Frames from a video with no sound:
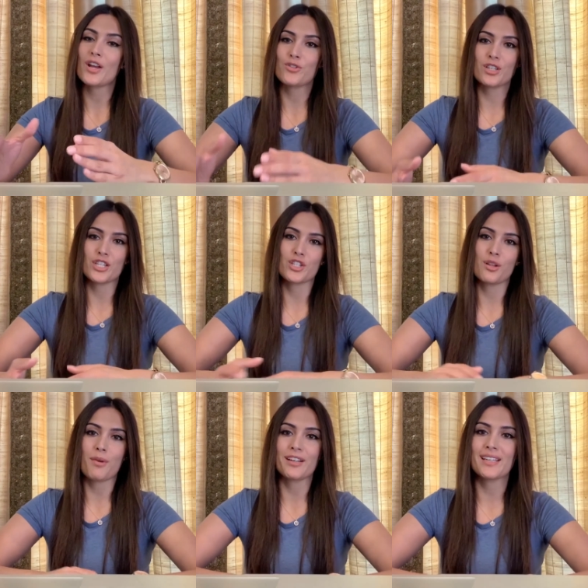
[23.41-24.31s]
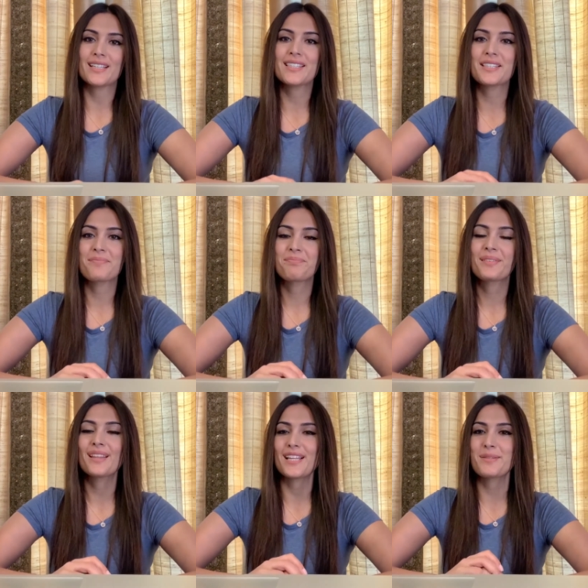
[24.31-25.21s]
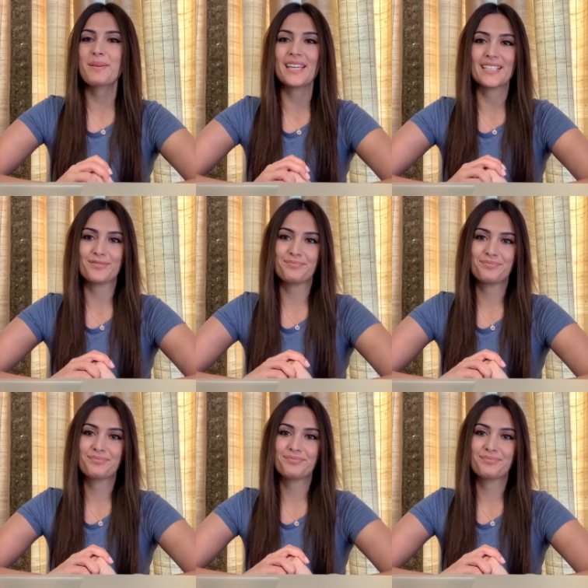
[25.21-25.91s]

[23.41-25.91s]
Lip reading: and traditional markets. Let's begin.